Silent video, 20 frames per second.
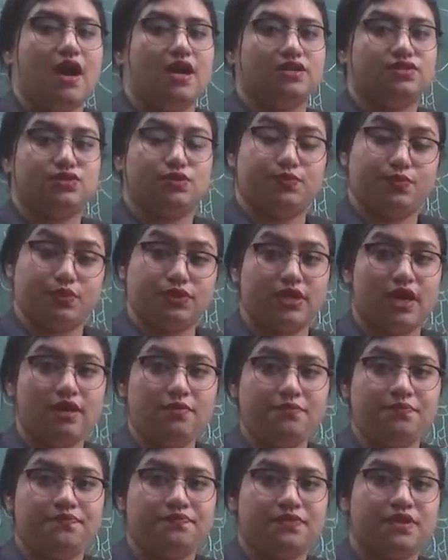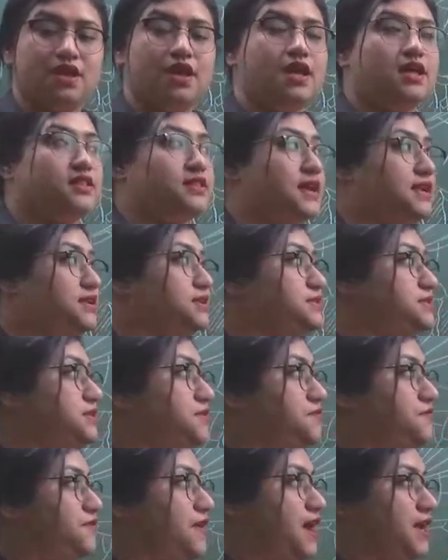Arthropoda, that is
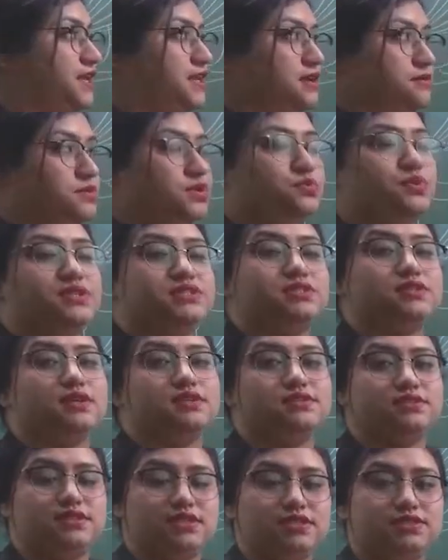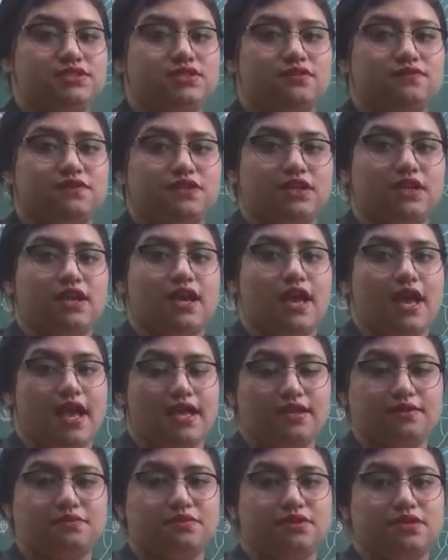the phylum which consists of the
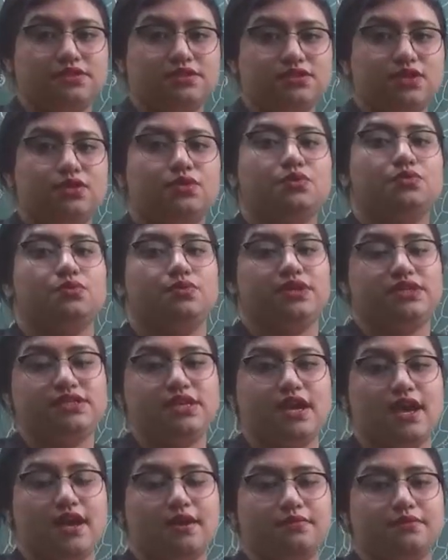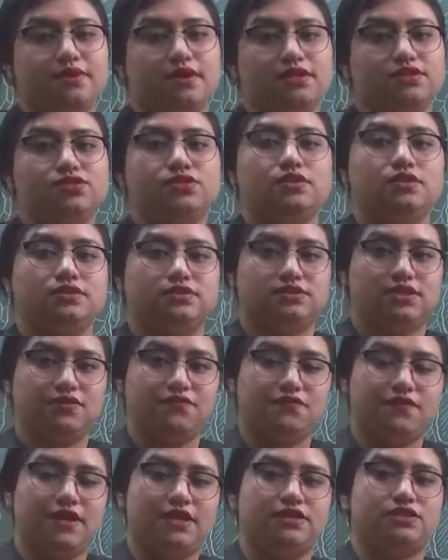animals which have got
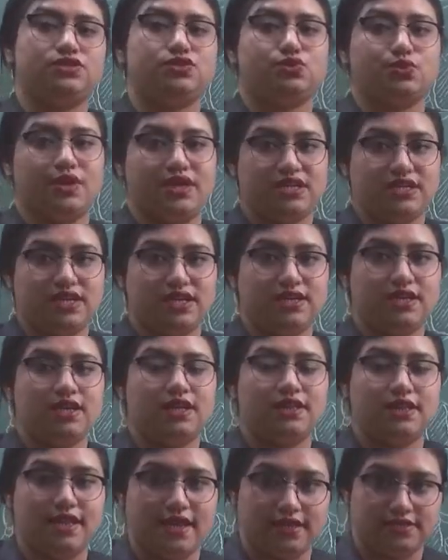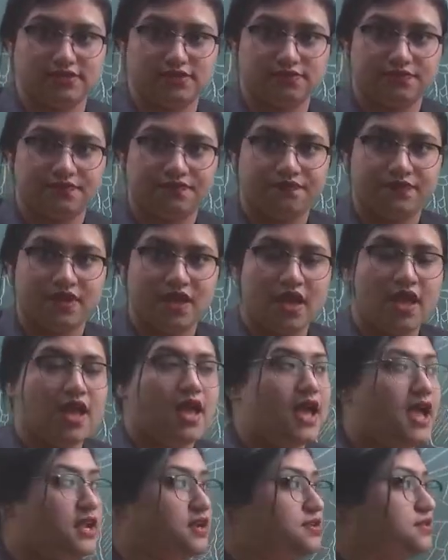different jointed legs.
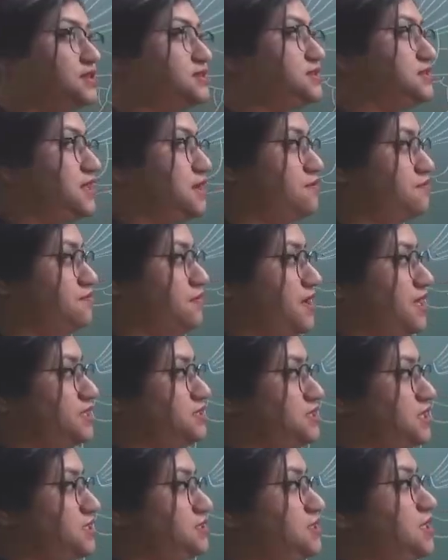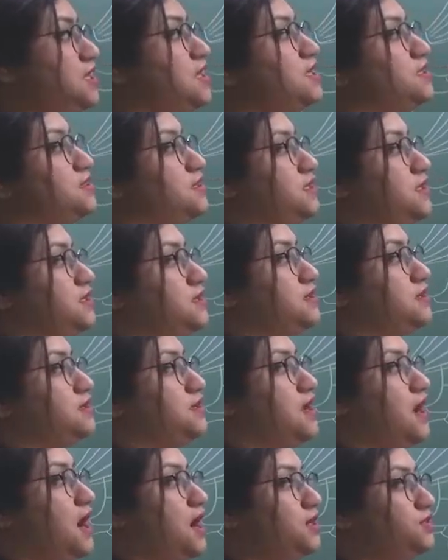And on the same basis, the
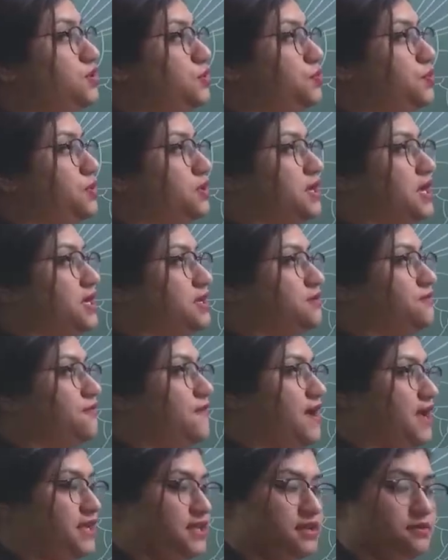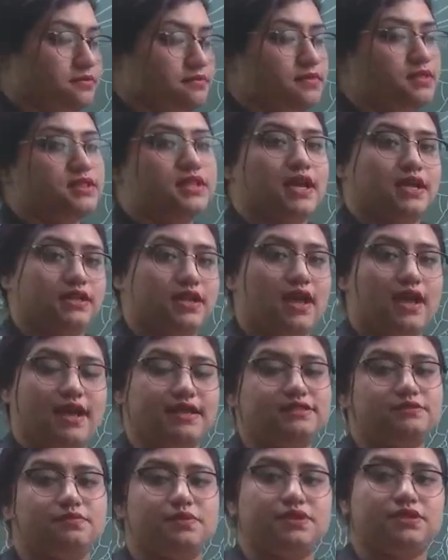Arthropoda phylum that
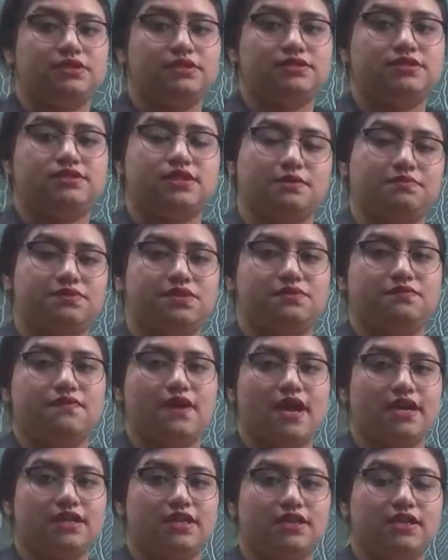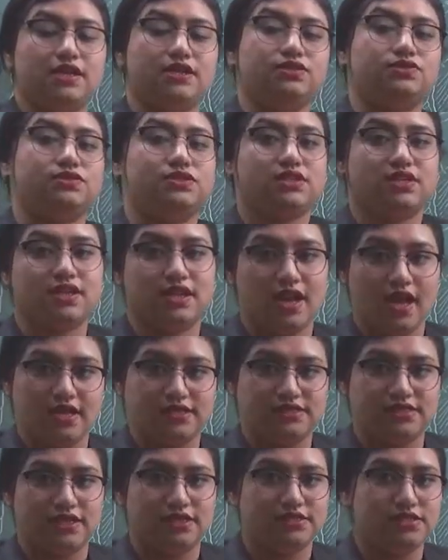has been subdivided into the
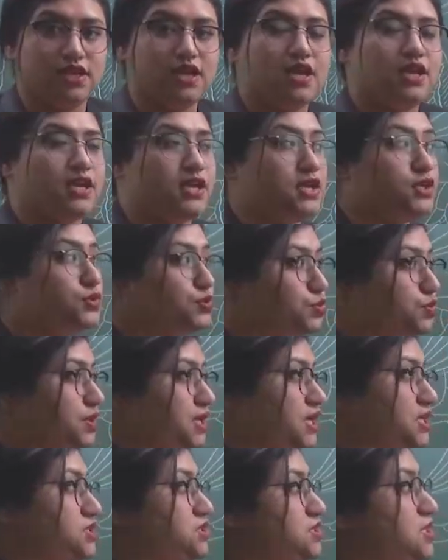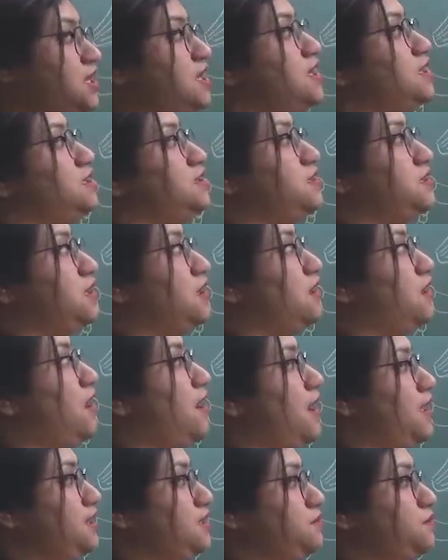classes in which the
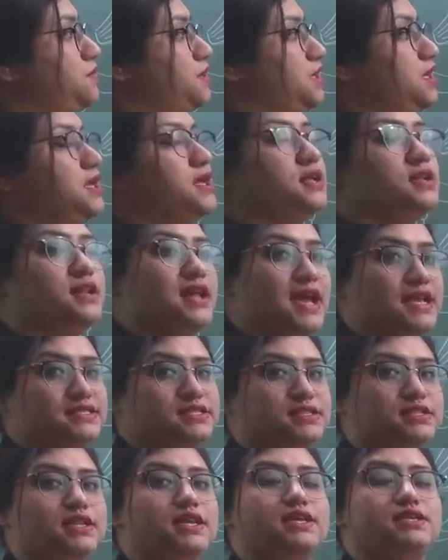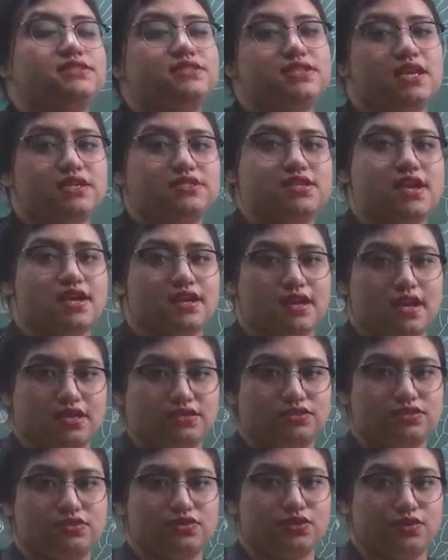honeybee lies in Insecta
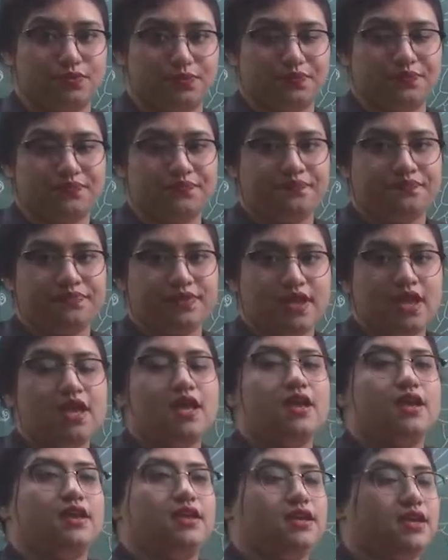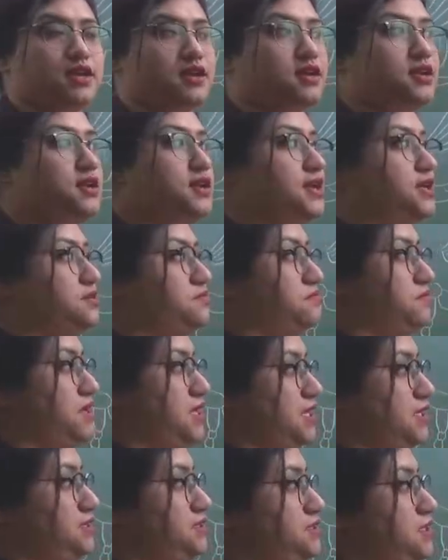class group. Here it
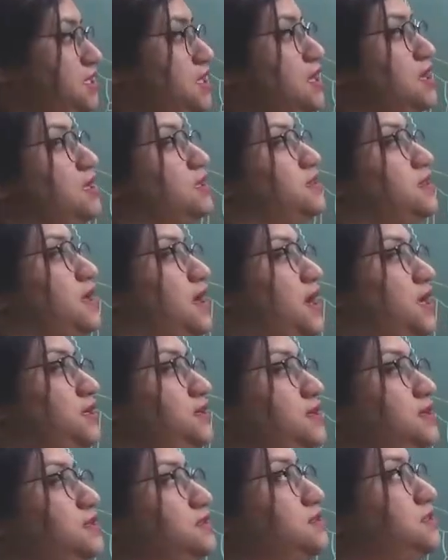means that